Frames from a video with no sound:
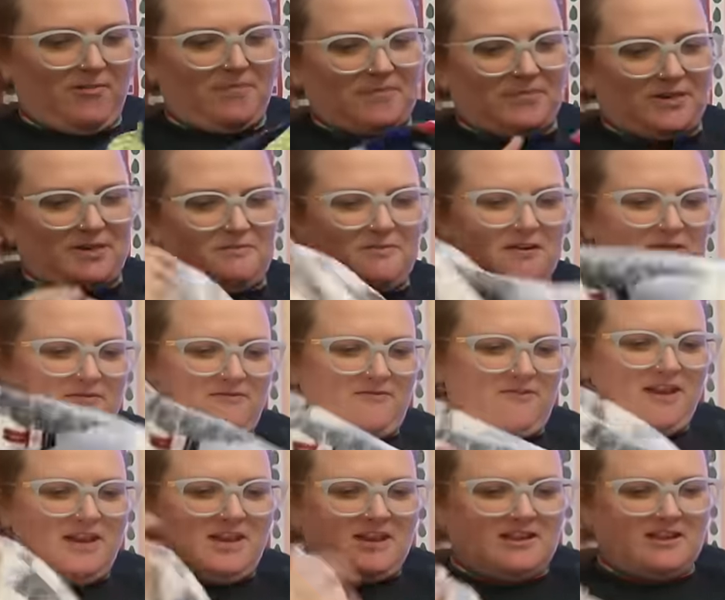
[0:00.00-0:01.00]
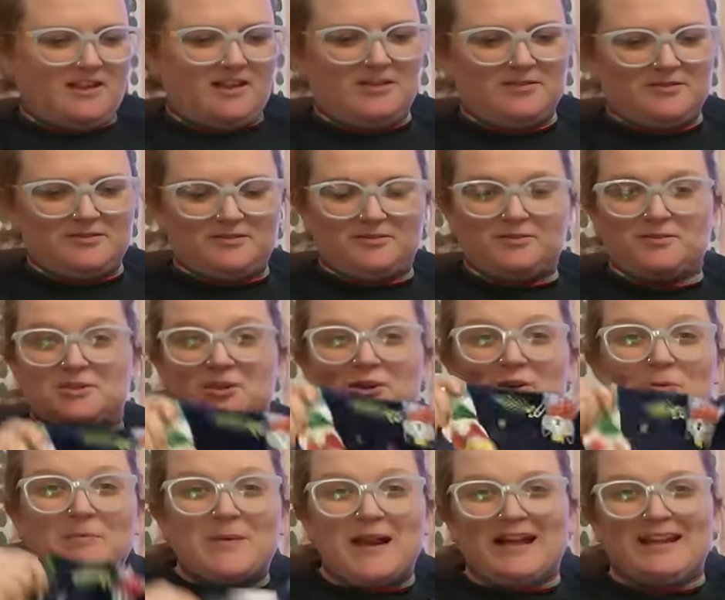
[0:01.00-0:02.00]
warm me up. My bit. feet are cold. So I've got
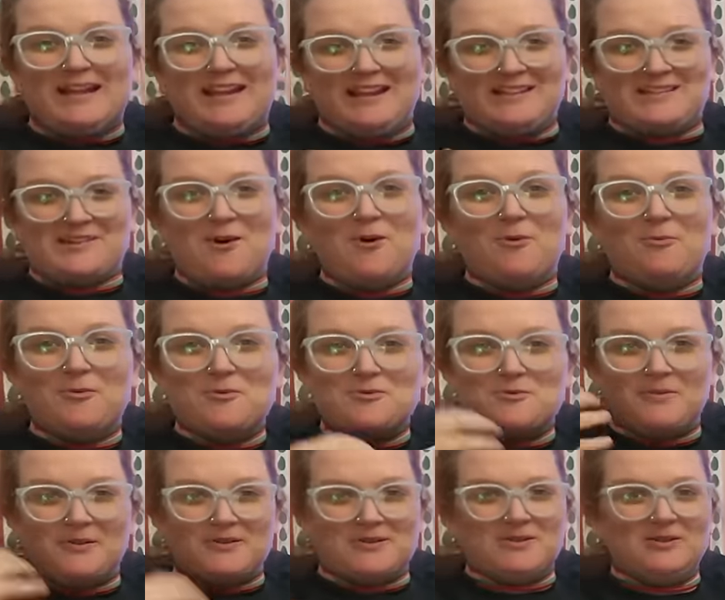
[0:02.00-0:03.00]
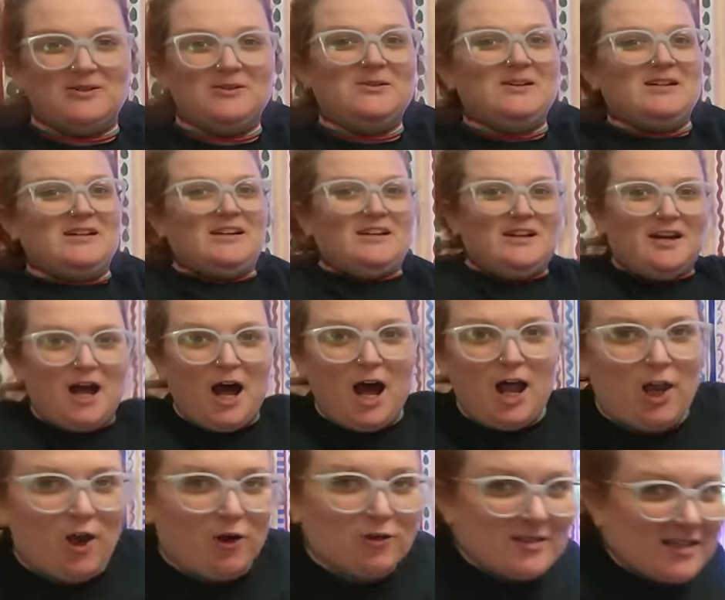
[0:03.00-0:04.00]
two blankets, a hot water bottle,
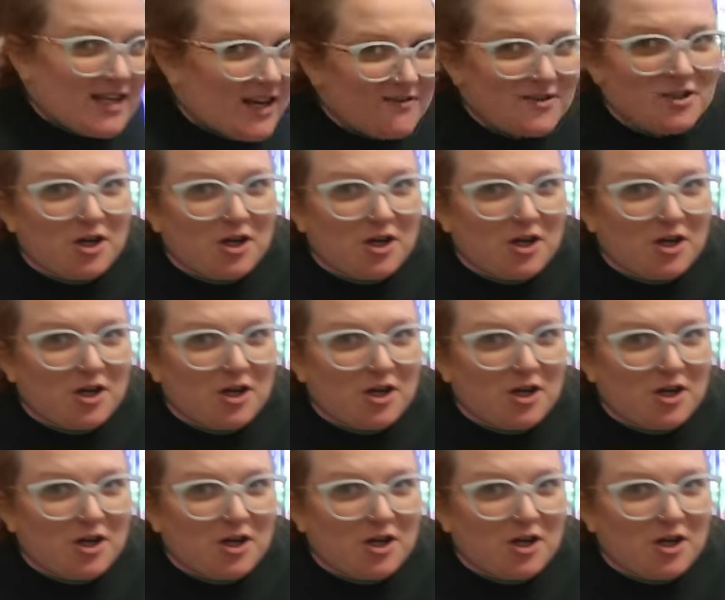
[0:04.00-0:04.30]
a long sleeve